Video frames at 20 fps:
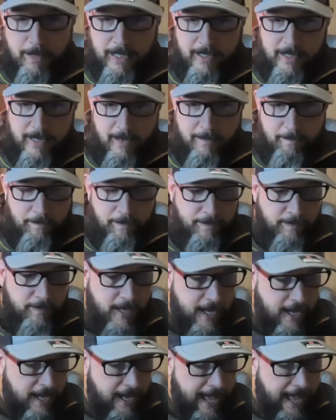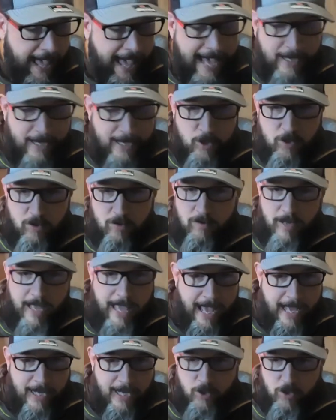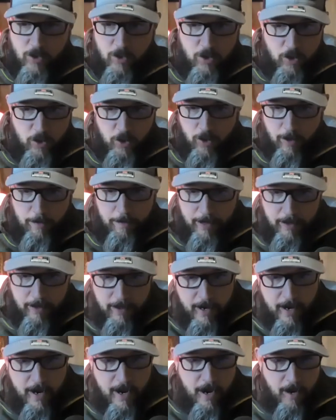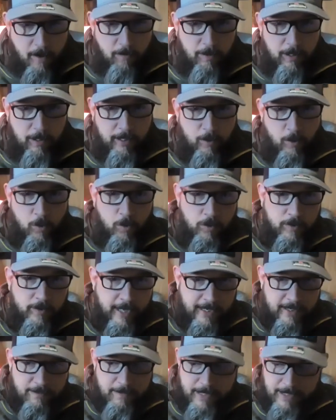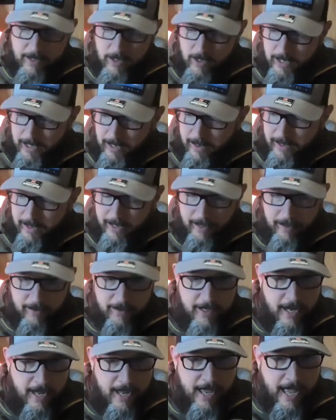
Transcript: picked up uh, Hatch and Chirp are, are really cool text messaging things.